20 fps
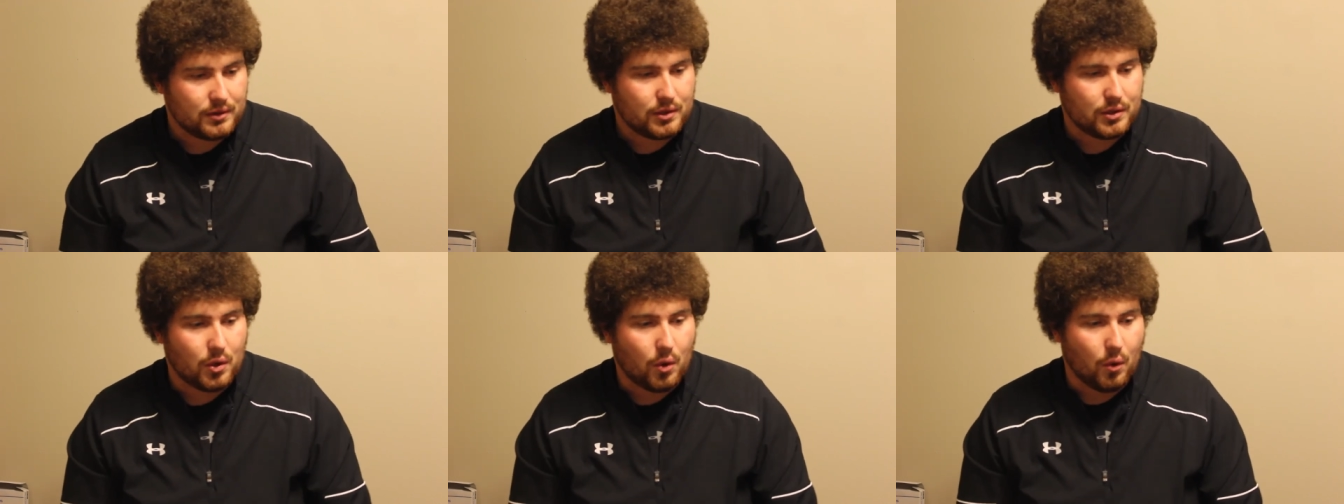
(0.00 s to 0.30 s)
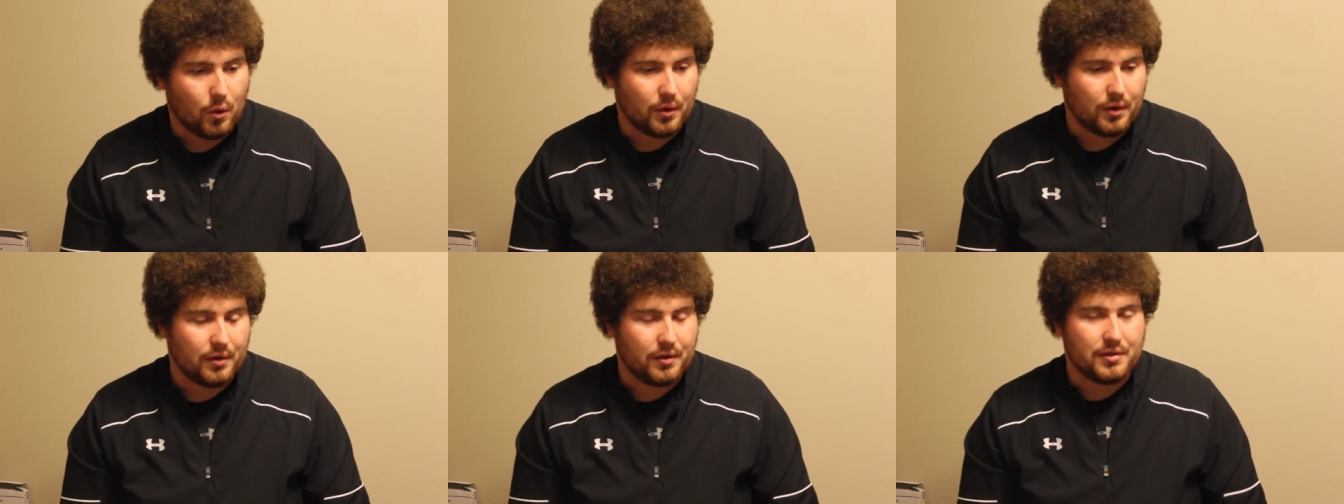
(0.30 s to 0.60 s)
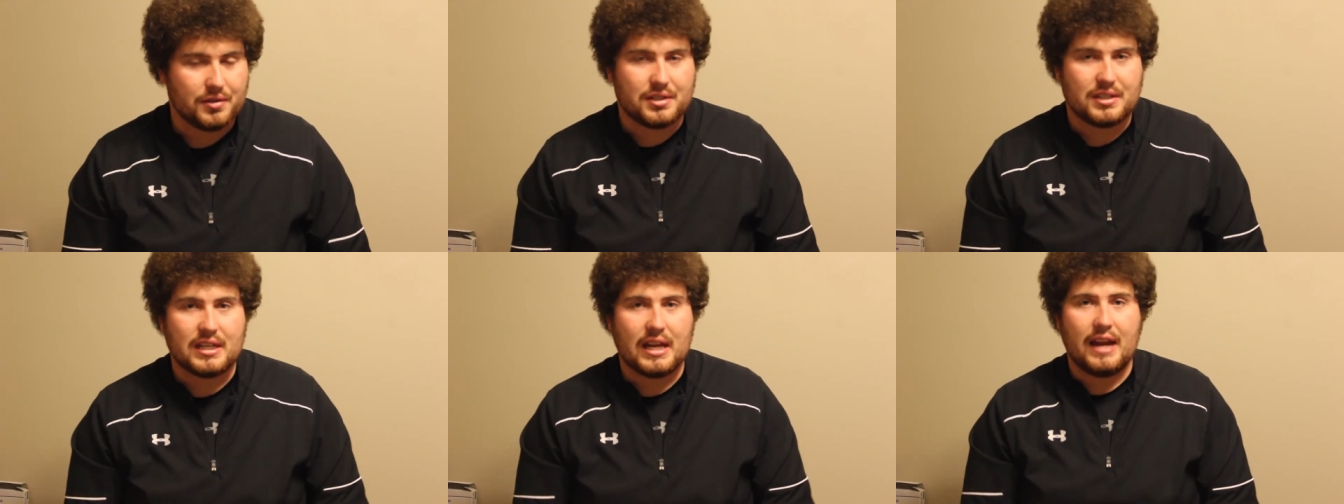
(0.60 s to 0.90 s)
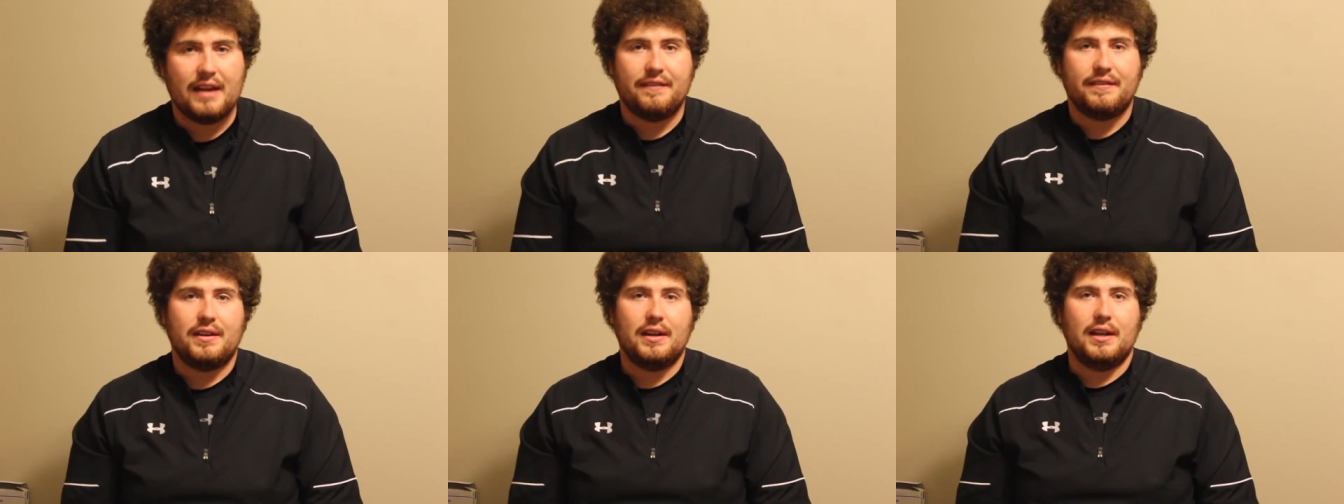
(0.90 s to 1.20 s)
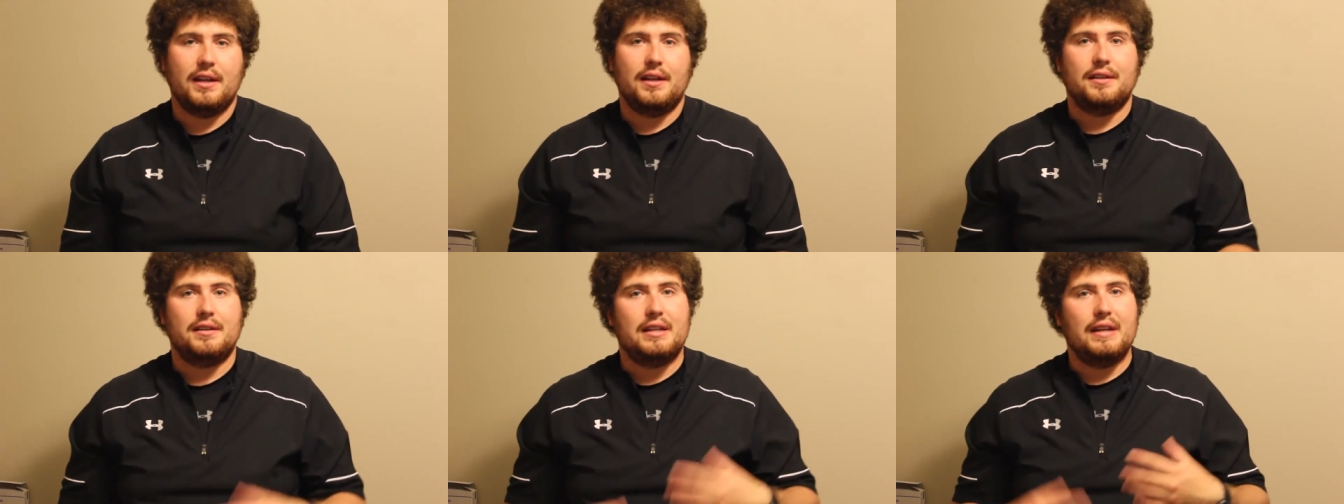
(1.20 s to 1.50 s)
corner or
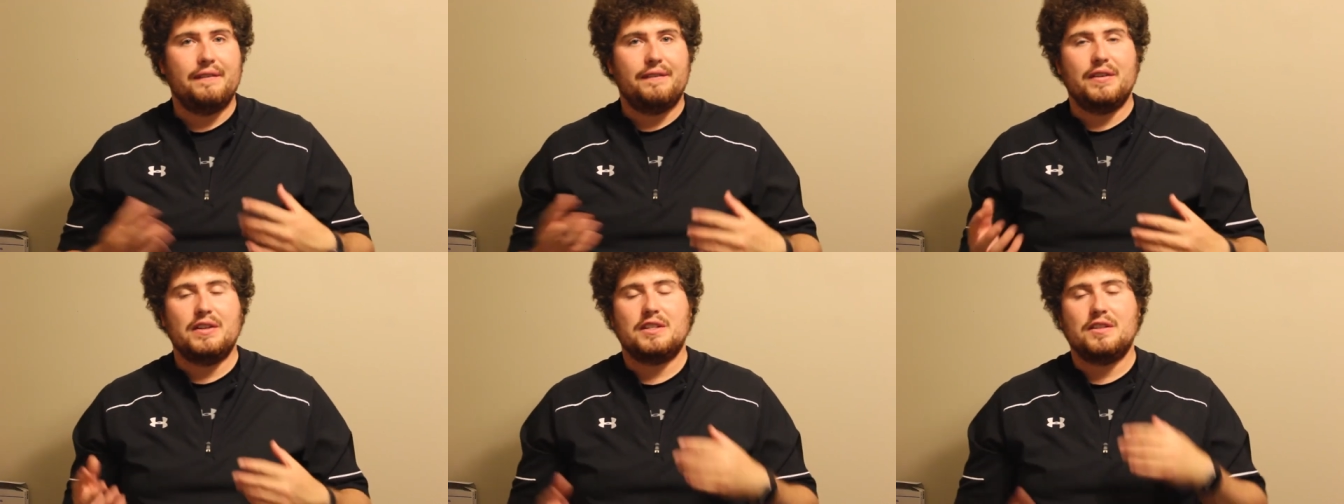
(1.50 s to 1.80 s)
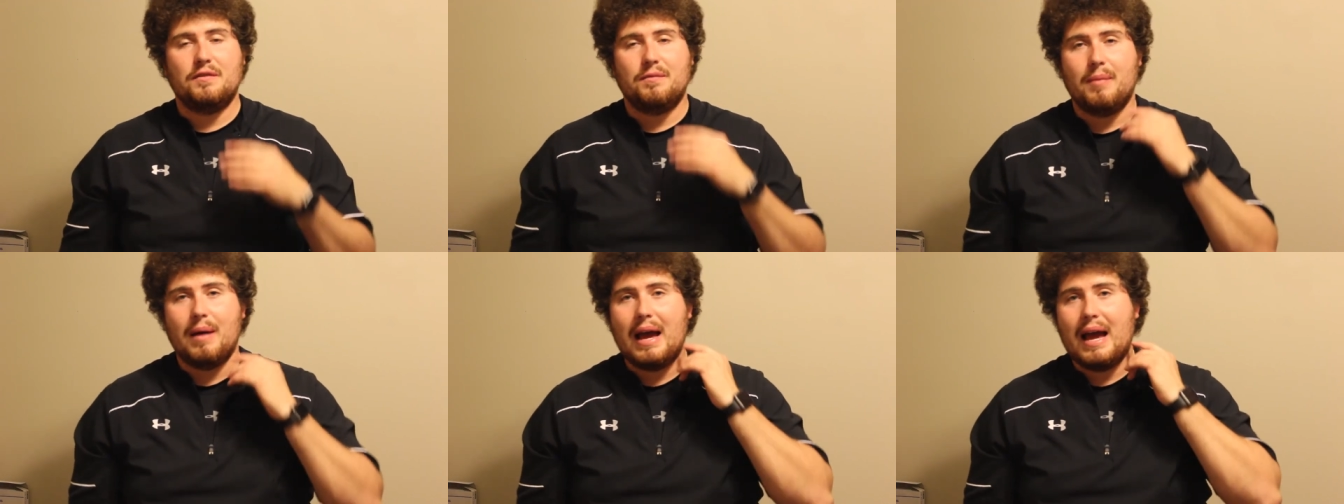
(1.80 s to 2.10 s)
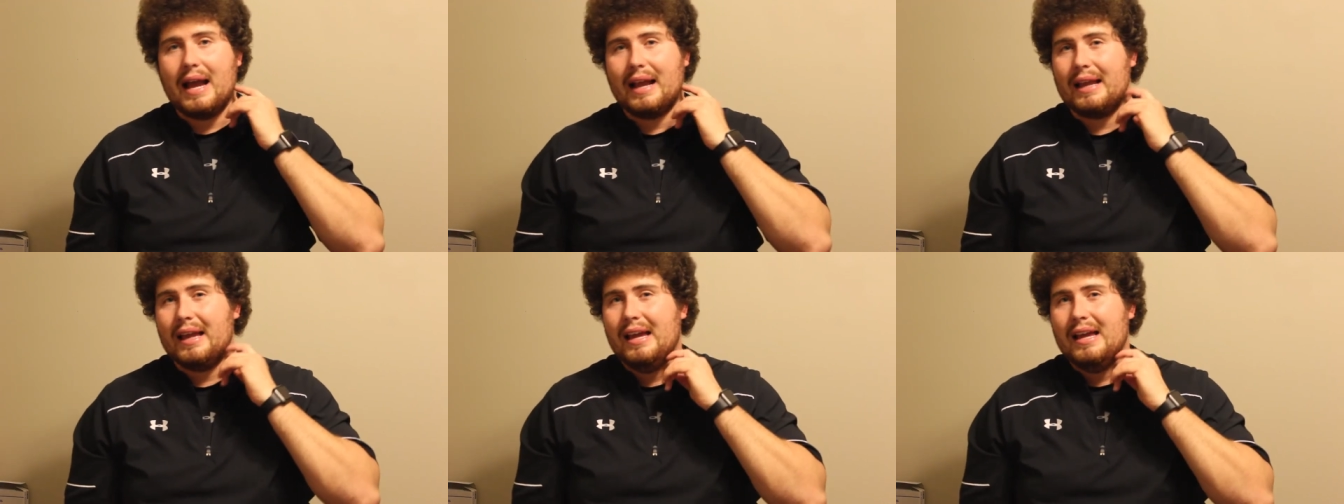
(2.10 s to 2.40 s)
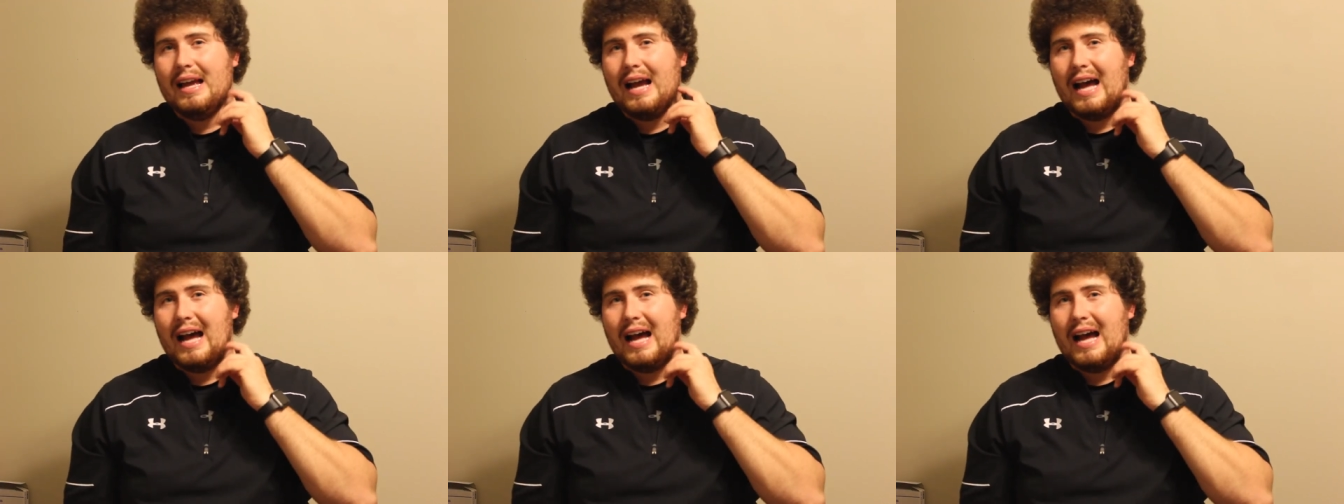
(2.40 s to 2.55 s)
safety, defensive back.